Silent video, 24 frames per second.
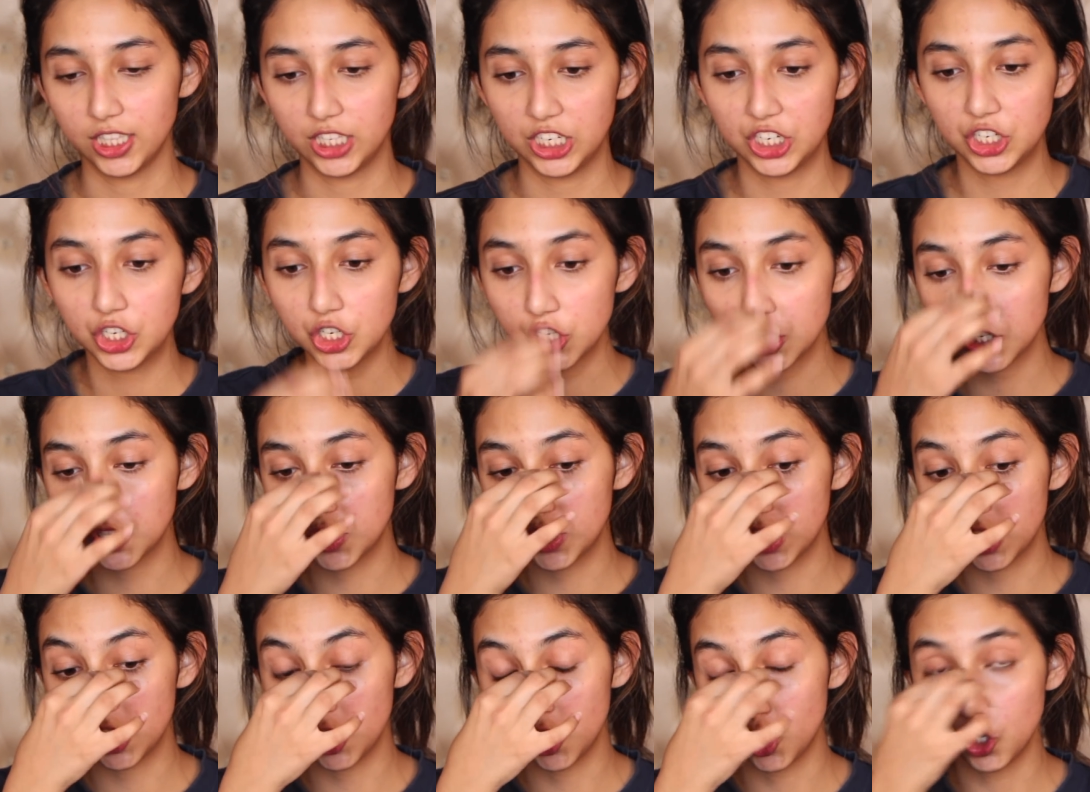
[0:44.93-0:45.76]
They
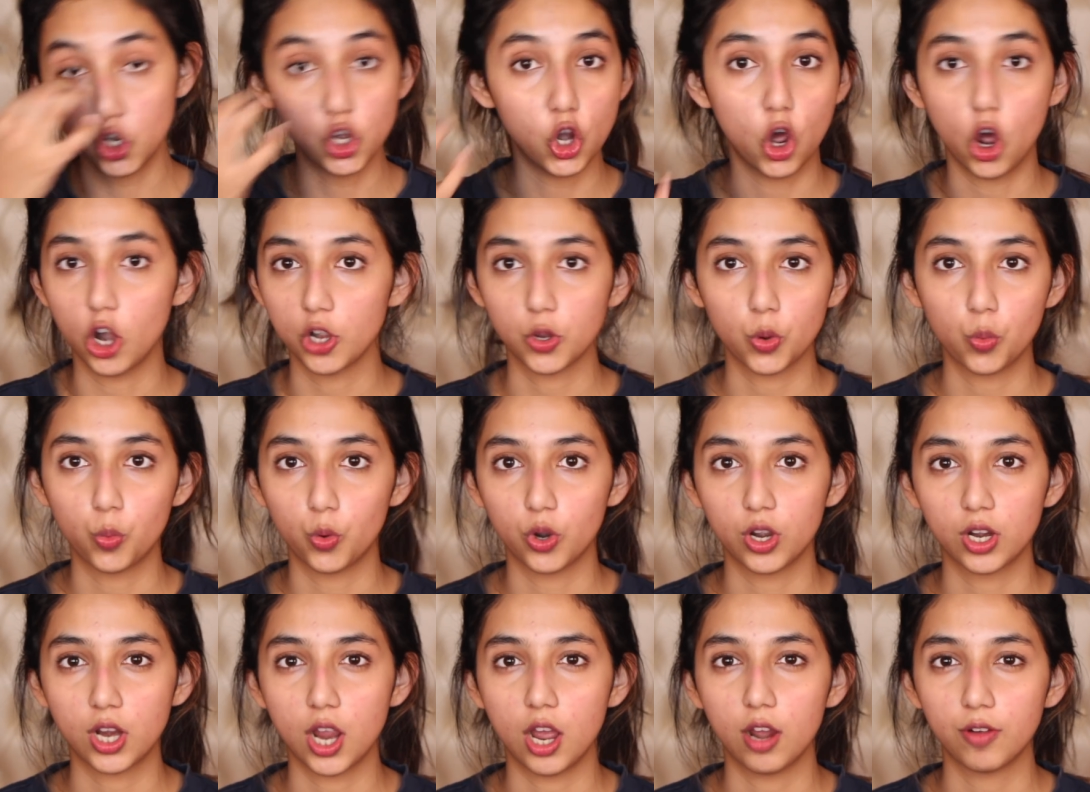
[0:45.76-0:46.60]
just did not
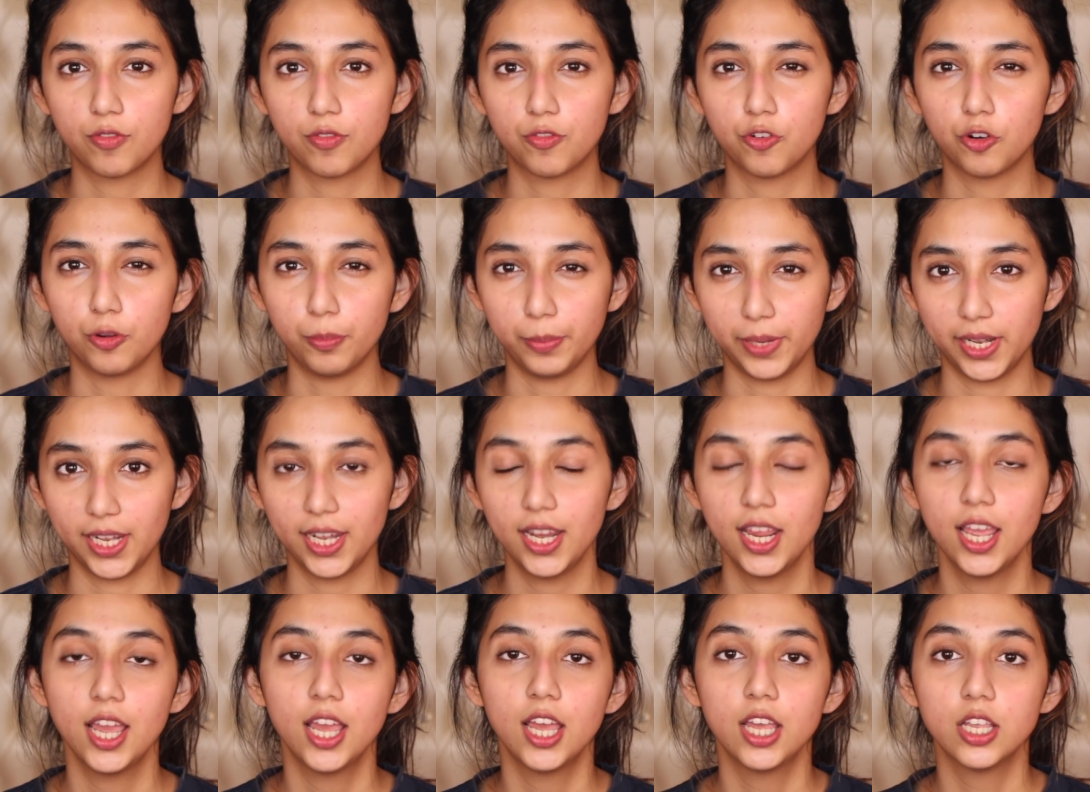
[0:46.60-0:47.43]
work out for me.